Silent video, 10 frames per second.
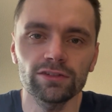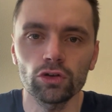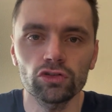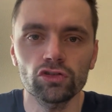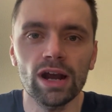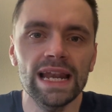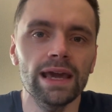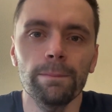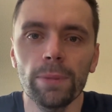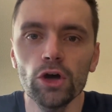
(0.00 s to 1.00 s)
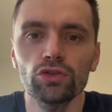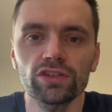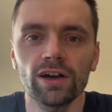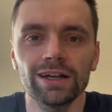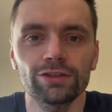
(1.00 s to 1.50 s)
Australia, both
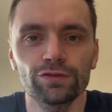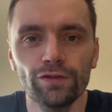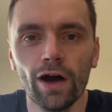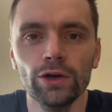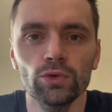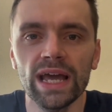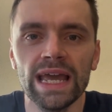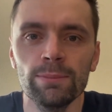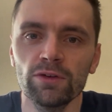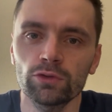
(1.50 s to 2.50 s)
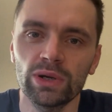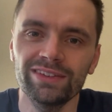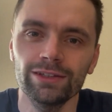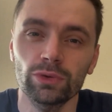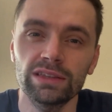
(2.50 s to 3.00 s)
sides' final game of
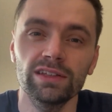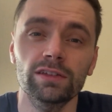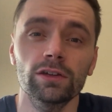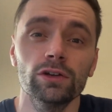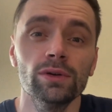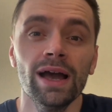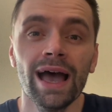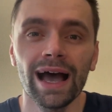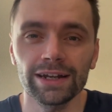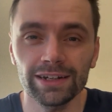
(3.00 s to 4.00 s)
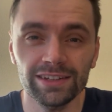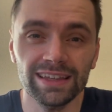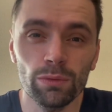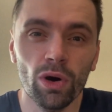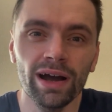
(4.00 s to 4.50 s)
2022. I'm going to
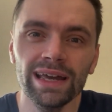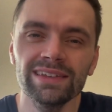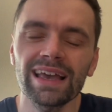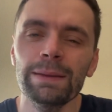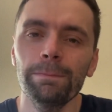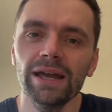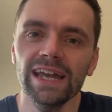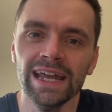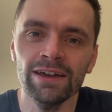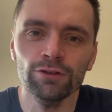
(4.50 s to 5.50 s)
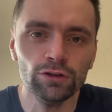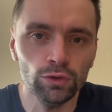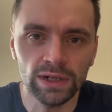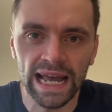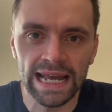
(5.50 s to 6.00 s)
say why it is a
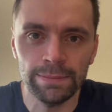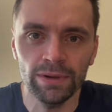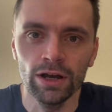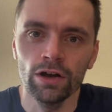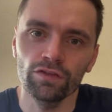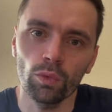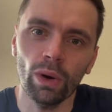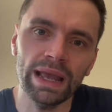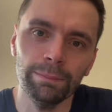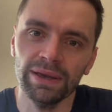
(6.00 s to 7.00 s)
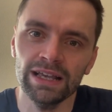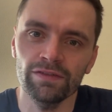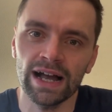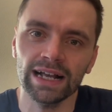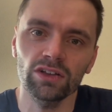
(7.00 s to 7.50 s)
pivotal game for Wayne
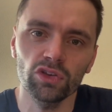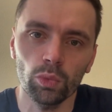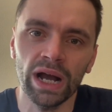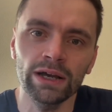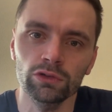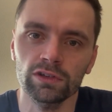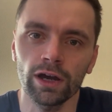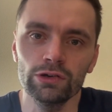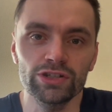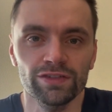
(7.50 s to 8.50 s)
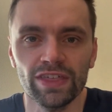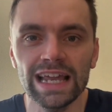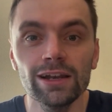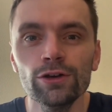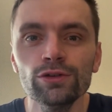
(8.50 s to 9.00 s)
Pivac, the Wales coach. If they
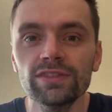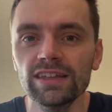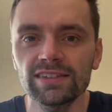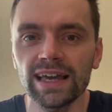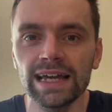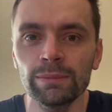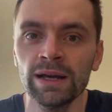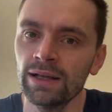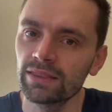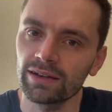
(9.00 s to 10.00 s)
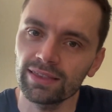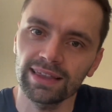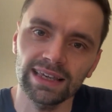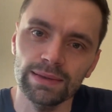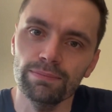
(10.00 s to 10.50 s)
lose this game, then I
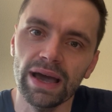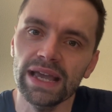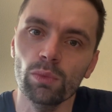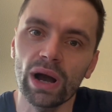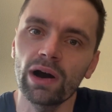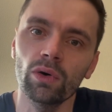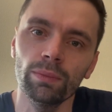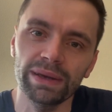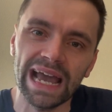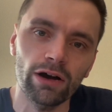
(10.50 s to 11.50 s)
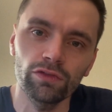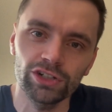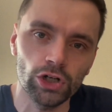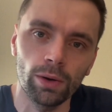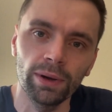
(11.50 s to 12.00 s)
think he may well be out of a
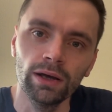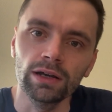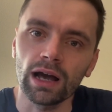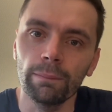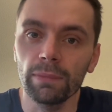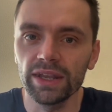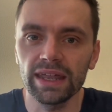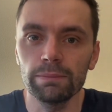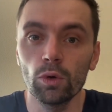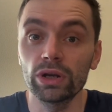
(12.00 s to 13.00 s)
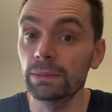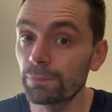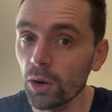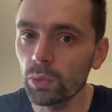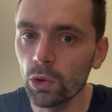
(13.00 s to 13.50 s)
job come Monday morning,
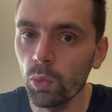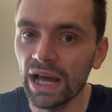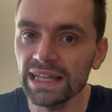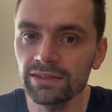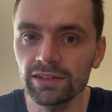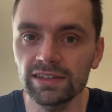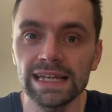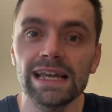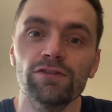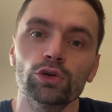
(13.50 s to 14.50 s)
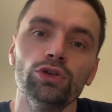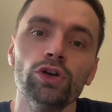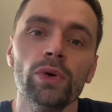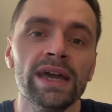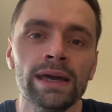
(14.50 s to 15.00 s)
but we'll wait and see. If you're
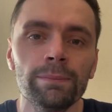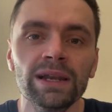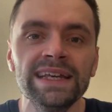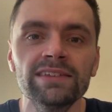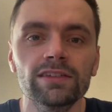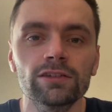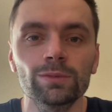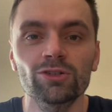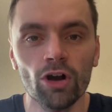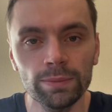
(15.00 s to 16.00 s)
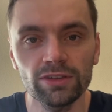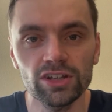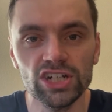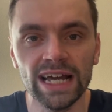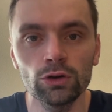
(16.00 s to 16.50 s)
new here, please subscribe to the
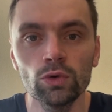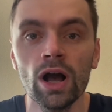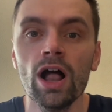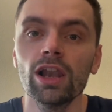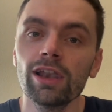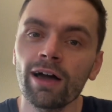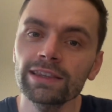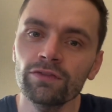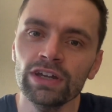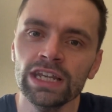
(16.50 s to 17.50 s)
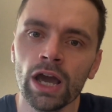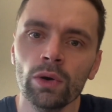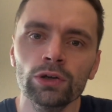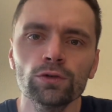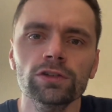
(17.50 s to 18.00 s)
channel, like the video,
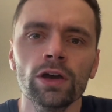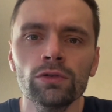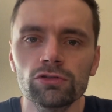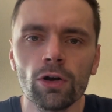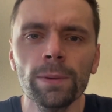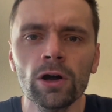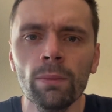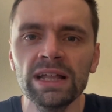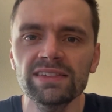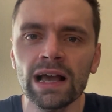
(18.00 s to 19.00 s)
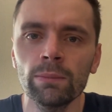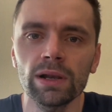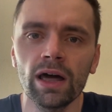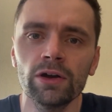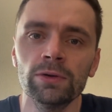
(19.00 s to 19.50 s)
and also drop a comment down
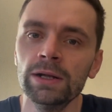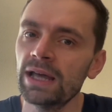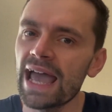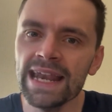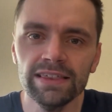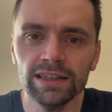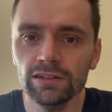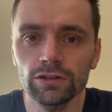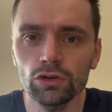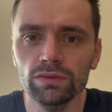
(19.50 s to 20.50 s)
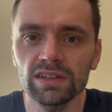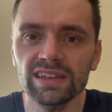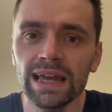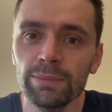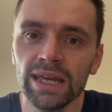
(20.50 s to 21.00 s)
below. Anything to do with this
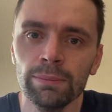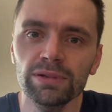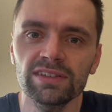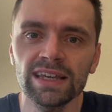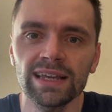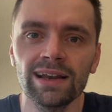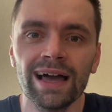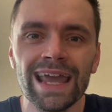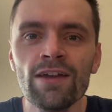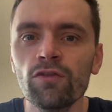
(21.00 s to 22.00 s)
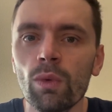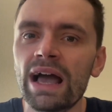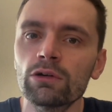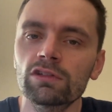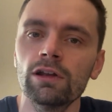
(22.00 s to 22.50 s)
game, but in particular, if
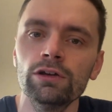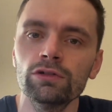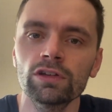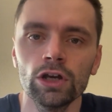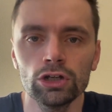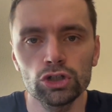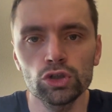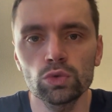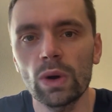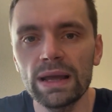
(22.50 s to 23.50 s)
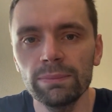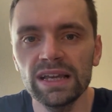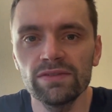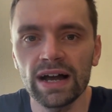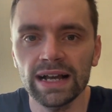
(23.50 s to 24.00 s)
Wales lose, should Wayne
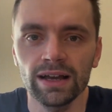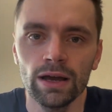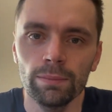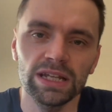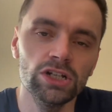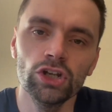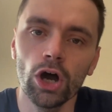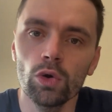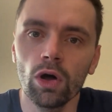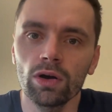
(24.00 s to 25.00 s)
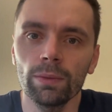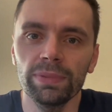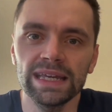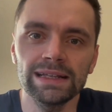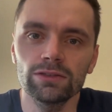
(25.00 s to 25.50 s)
Pivac no longer
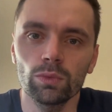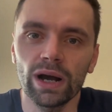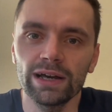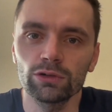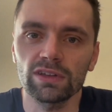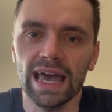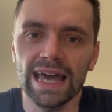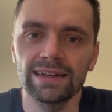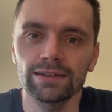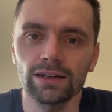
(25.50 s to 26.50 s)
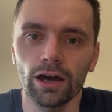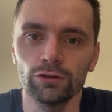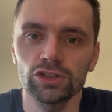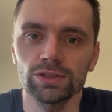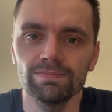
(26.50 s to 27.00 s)
be the Wales head
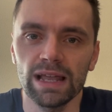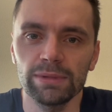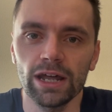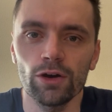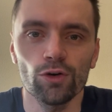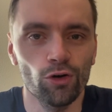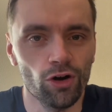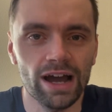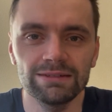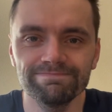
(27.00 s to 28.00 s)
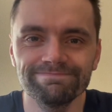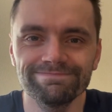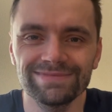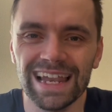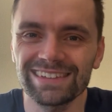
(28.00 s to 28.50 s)
coach? Let me know. All right,
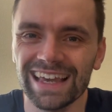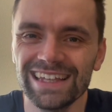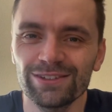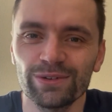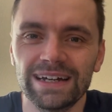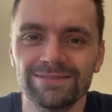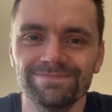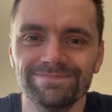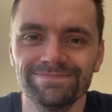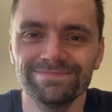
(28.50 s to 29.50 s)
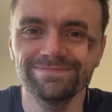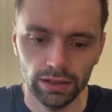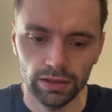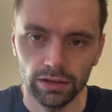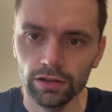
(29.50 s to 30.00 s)
let's get into it.
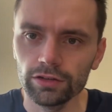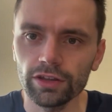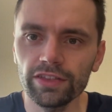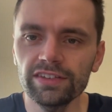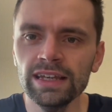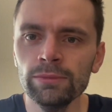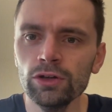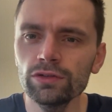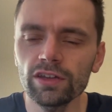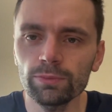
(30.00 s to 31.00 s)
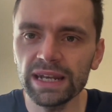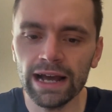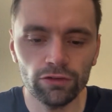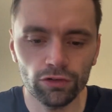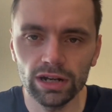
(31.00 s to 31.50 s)
So the team news has been
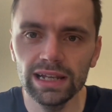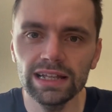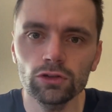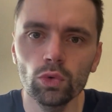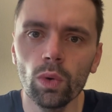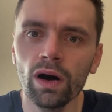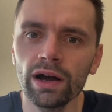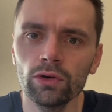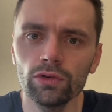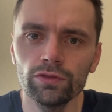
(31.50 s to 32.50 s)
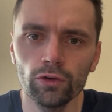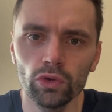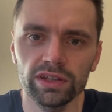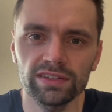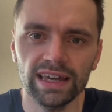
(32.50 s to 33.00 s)
out for a little while for
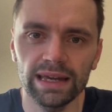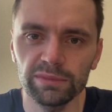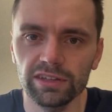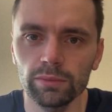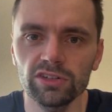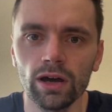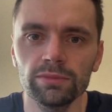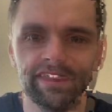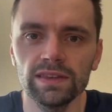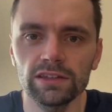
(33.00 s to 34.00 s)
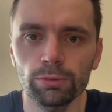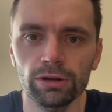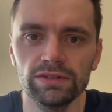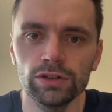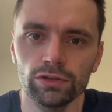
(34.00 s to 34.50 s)
this game. Sometimes in these
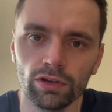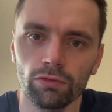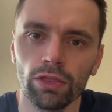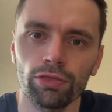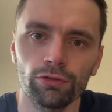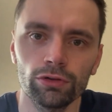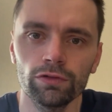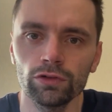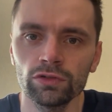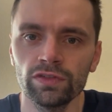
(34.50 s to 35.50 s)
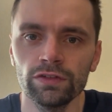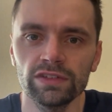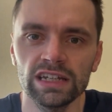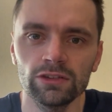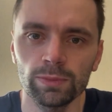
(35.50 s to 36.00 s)
previews, I run through the full
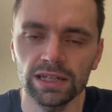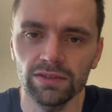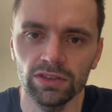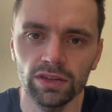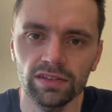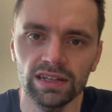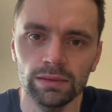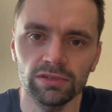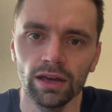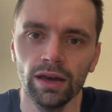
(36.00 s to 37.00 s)
15s, but given that the teams